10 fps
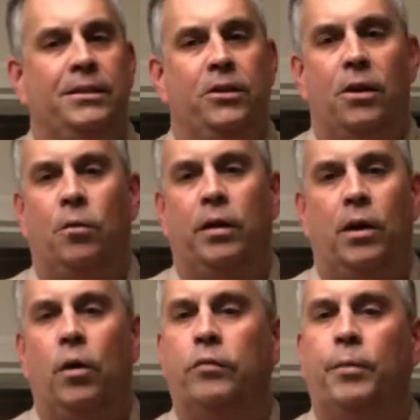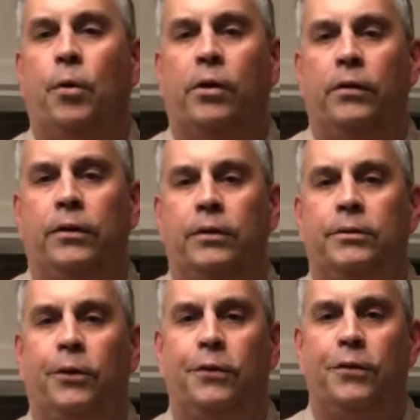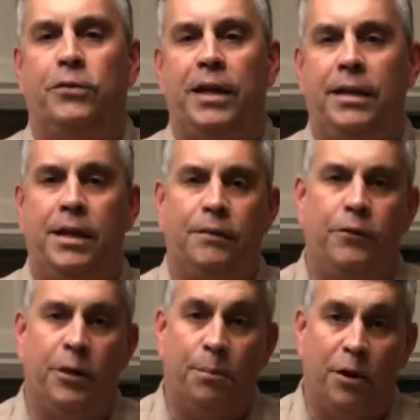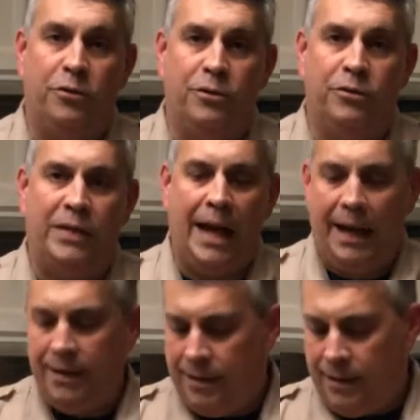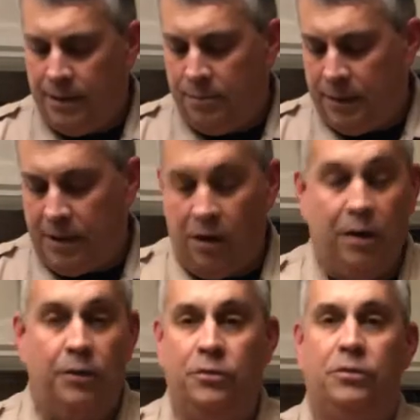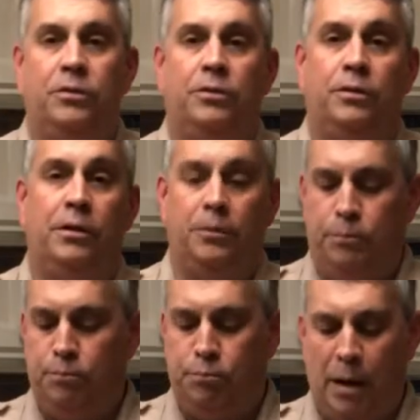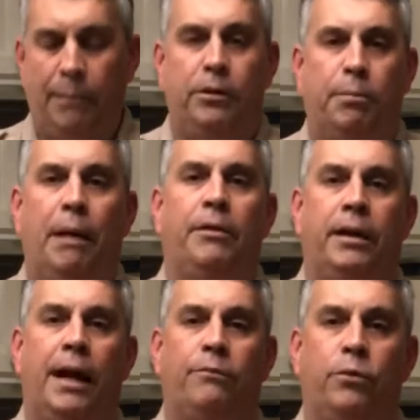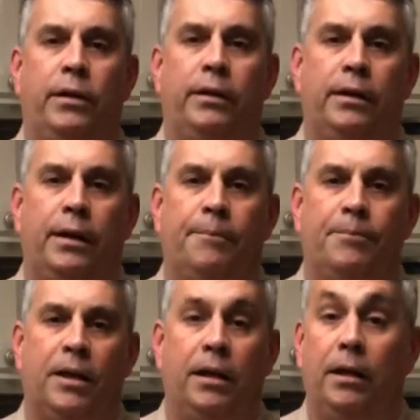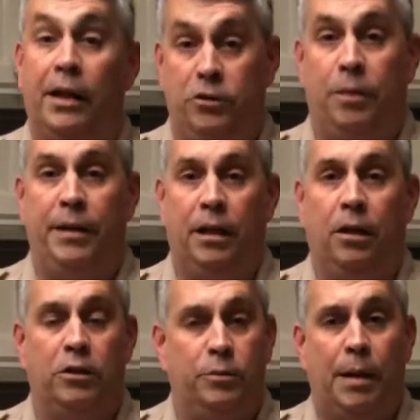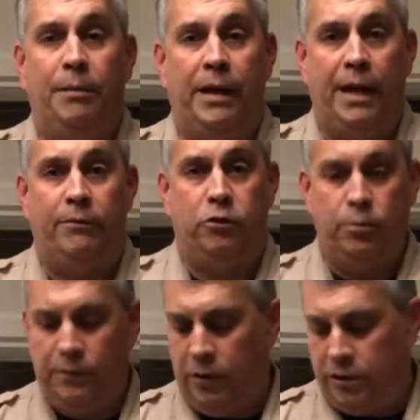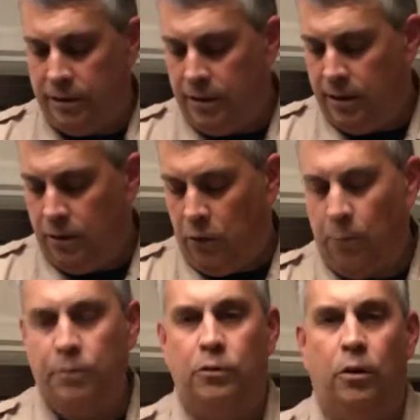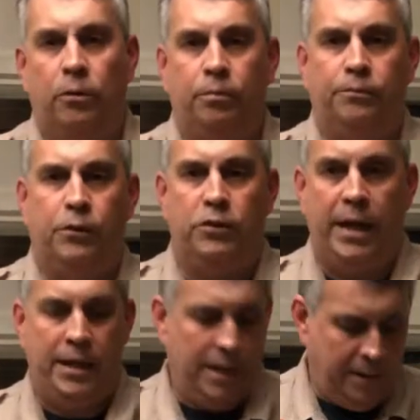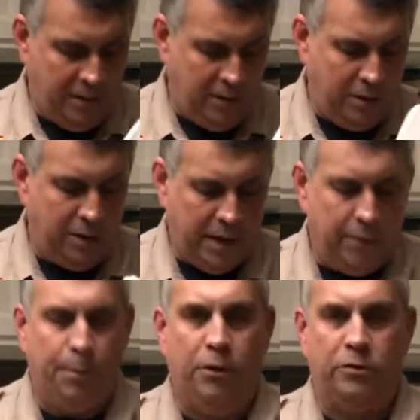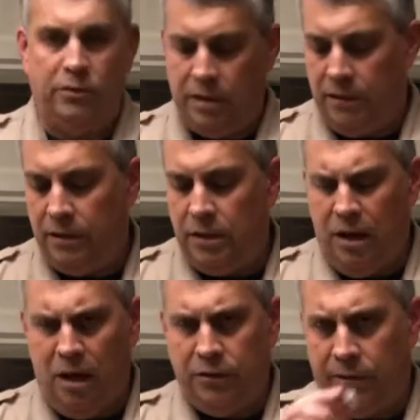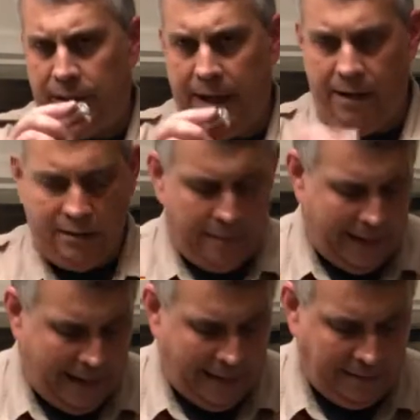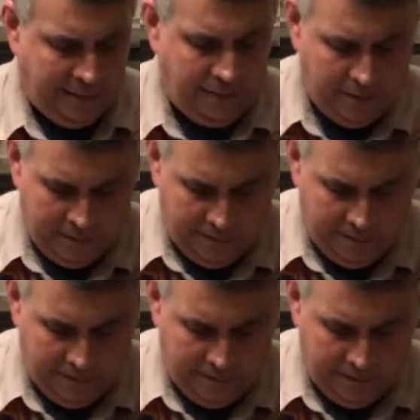You don't want to go overboard on the first aid kit for your personal side, because you're probably going to have one, unless you're going to be alone, because you're probably going to have a troop version or a patrol first aid kit. This is just kind of a personal stuff. Also, I carry some antacids.